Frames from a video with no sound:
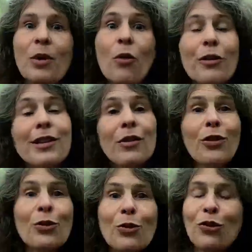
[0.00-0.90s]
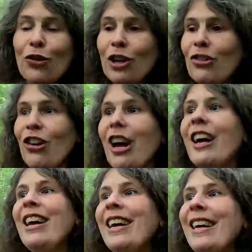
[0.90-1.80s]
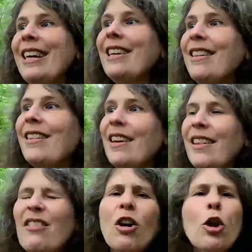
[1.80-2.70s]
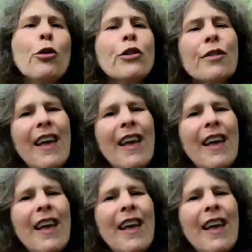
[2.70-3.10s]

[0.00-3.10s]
horizontal structure is that there are lots of